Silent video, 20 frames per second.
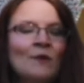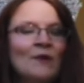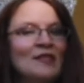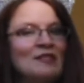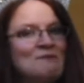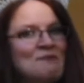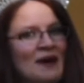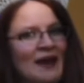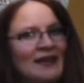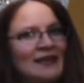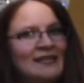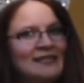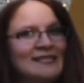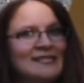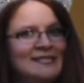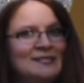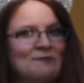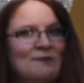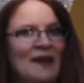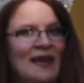When the mining
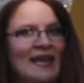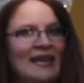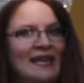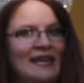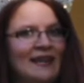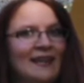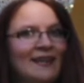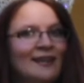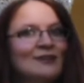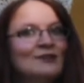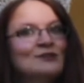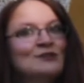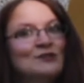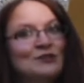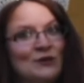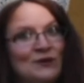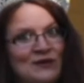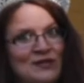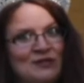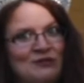dissipated,
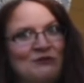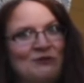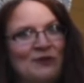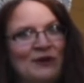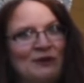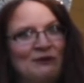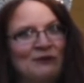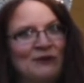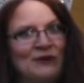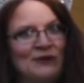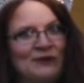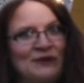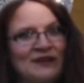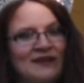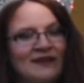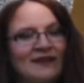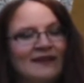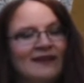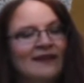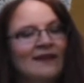so did the railroad.
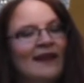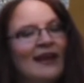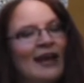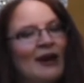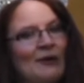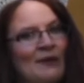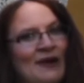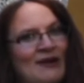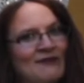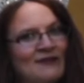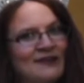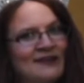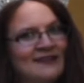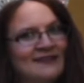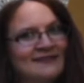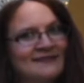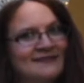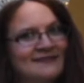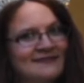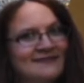
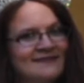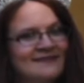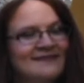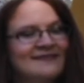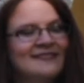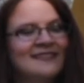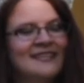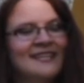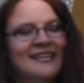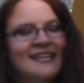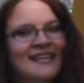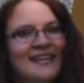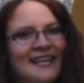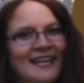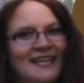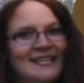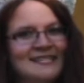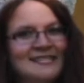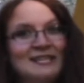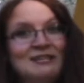However,
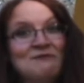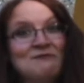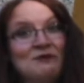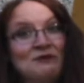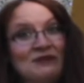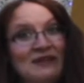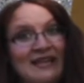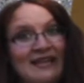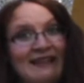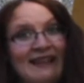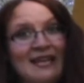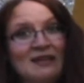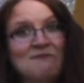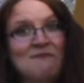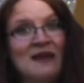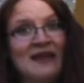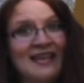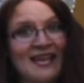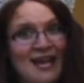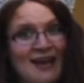it's a community
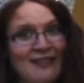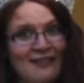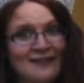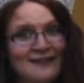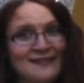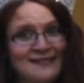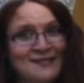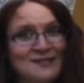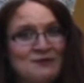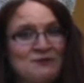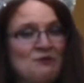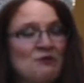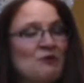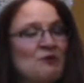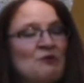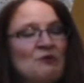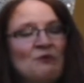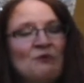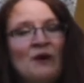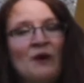like many others
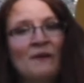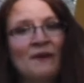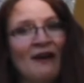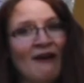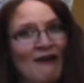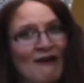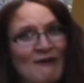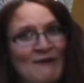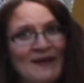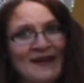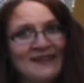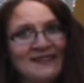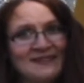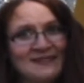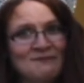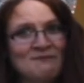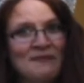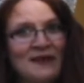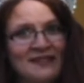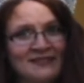where we
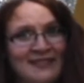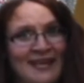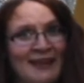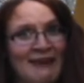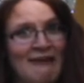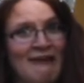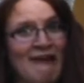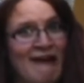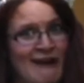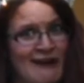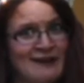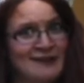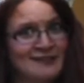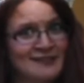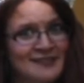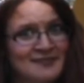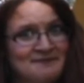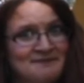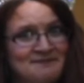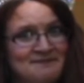always maintain our
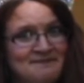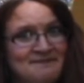heart.